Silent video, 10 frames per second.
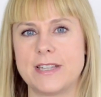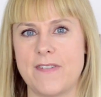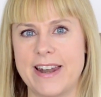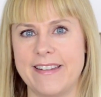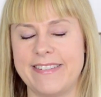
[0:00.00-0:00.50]

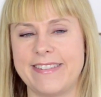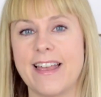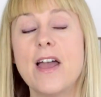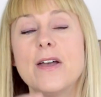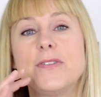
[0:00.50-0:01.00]

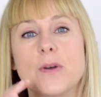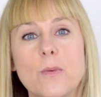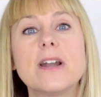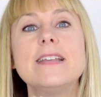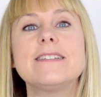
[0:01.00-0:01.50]
events. So
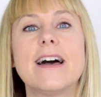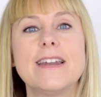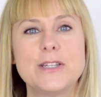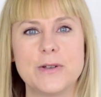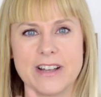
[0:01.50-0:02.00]
what he
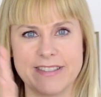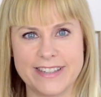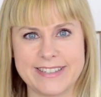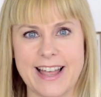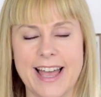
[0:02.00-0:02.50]
started doing on the
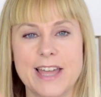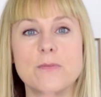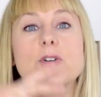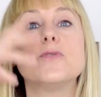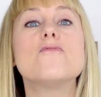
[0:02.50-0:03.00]

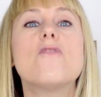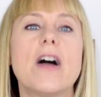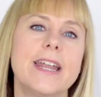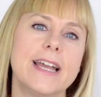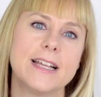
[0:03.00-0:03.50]
side was
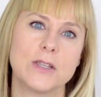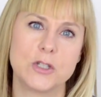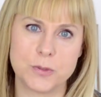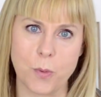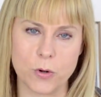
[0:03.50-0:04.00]
running
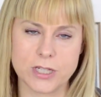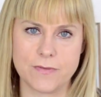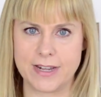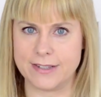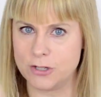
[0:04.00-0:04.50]
sports
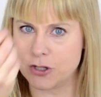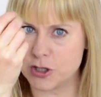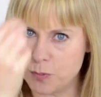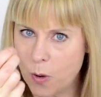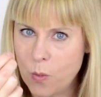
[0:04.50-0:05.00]
events, just
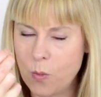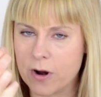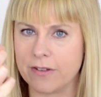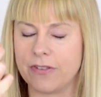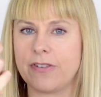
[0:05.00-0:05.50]
small
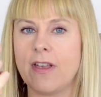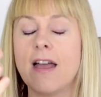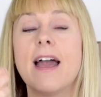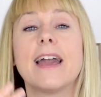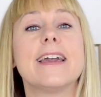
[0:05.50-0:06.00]
ones.
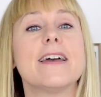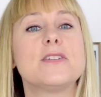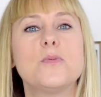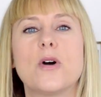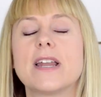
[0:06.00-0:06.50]
And
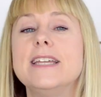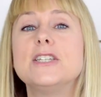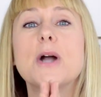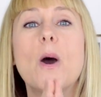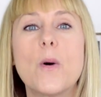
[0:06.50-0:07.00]
guess what? He
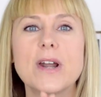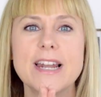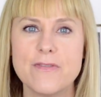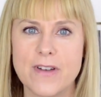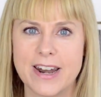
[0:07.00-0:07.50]

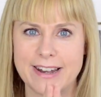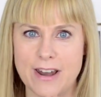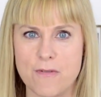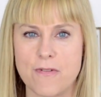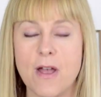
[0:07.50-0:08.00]
totally fell in
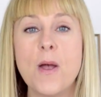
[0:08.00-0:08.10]
love